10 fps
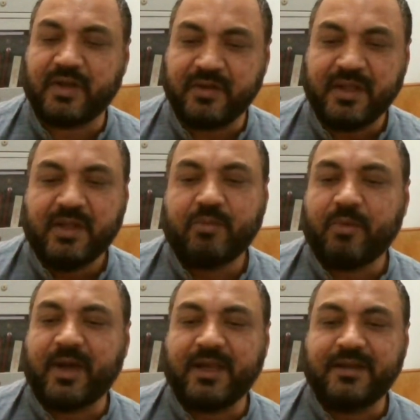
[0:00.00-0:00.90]
is
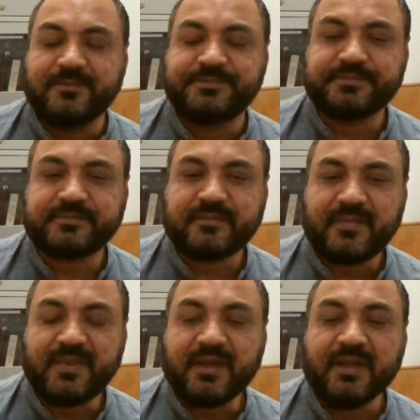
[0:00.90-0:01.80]
mobile.
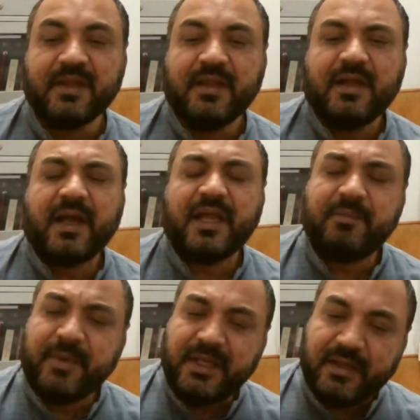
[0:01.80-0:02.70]
And
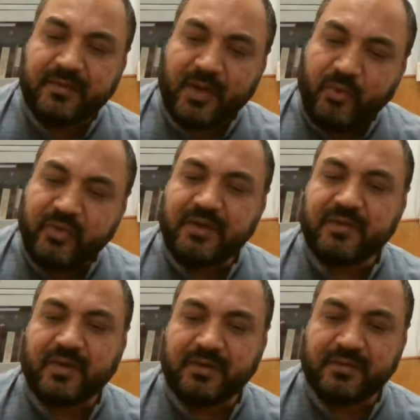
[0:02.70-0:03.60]
many
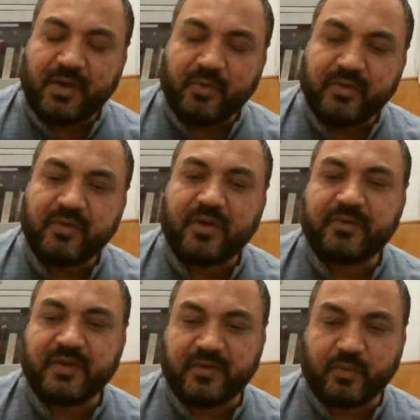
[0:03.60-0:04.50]
thousands and thousands of
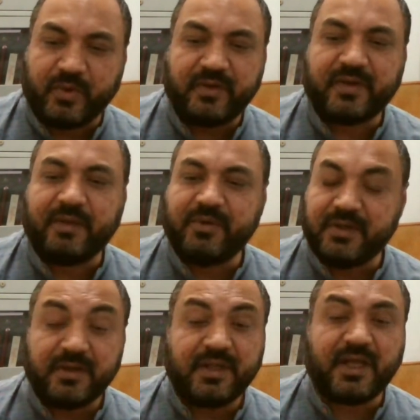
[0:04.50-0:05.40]
such words have
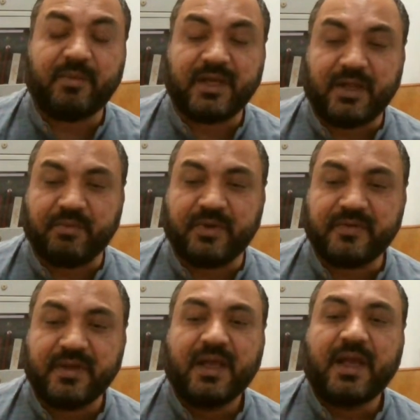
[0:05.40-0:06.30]
entered Arabic
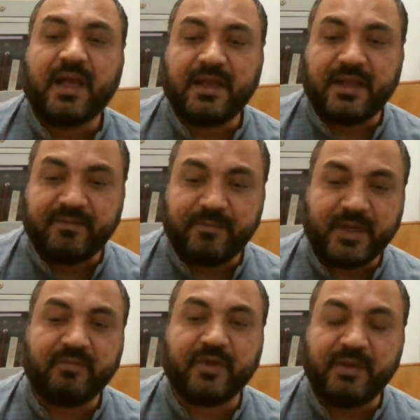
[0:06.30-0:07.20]
language and have
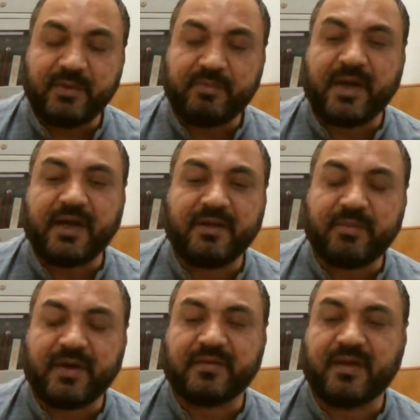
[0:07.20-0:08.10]
become very much part and
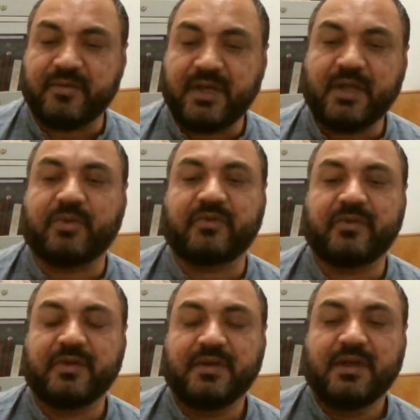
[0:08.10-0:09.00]
parcel of the
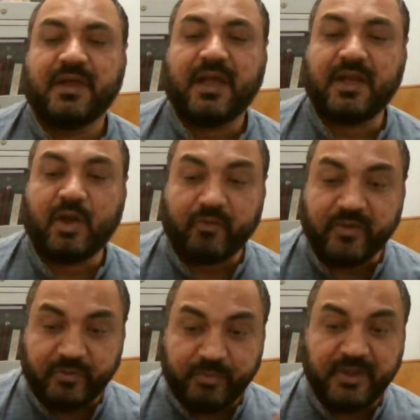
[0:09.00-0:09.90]
language. And now
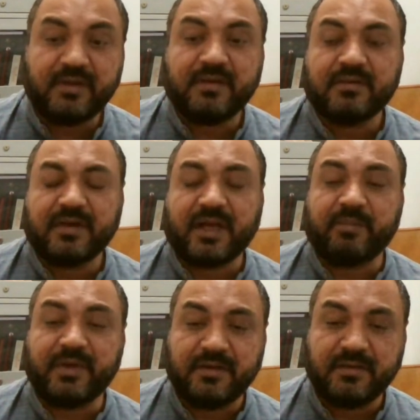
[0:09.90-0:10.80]
we speak
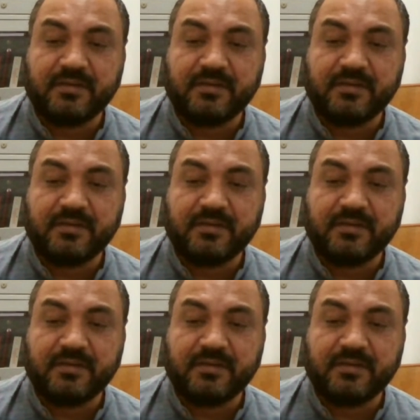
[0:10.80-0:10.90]
Arabic